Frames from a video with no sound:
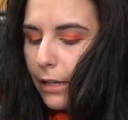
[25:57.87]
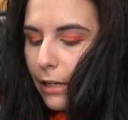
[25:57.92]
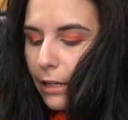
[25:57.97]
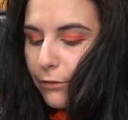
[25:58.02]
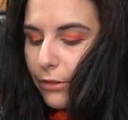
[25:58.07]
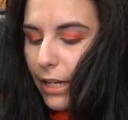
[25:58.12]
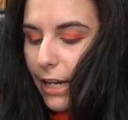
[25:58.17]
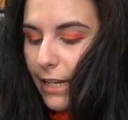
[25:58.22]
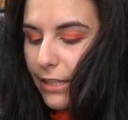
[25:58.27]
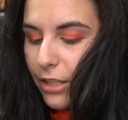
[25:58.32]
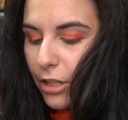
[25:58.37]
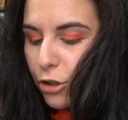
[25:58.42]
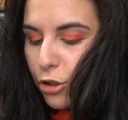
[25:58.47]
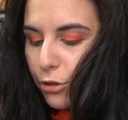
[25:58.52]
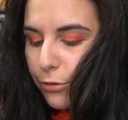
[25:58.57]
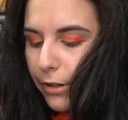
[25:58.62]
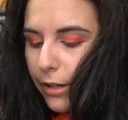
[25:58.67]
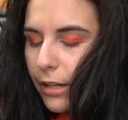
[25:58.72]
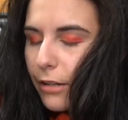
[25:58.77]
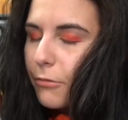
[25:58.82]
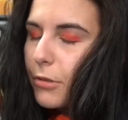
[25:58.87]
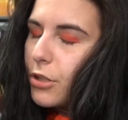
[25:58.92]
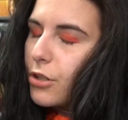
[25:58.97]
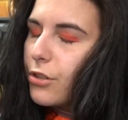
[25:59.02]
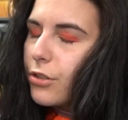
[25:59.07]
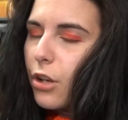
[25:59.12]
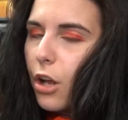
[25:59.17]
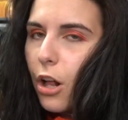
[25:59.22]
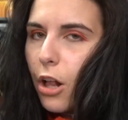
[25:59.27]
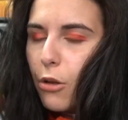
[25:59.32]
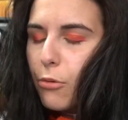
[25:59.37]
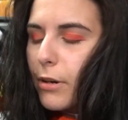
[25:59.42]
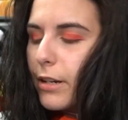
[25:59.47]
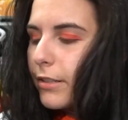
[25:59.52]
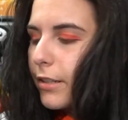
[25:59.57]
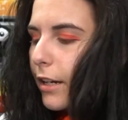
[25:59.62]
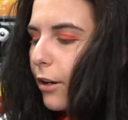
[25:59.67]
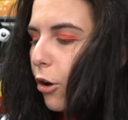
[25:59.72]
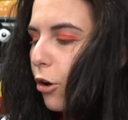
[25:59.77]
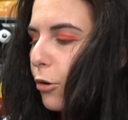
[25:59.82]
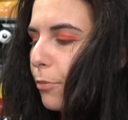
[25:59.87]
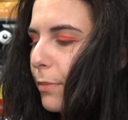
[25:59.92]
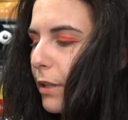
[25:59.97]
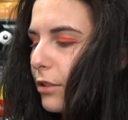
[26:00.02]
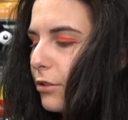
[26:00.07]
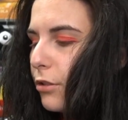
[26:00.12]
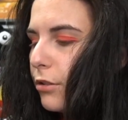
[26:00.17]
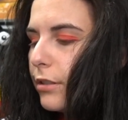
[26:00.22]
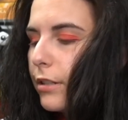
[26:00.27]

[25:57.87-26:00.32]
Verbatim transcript: If you guys enjoyed it, which as always, I hope that you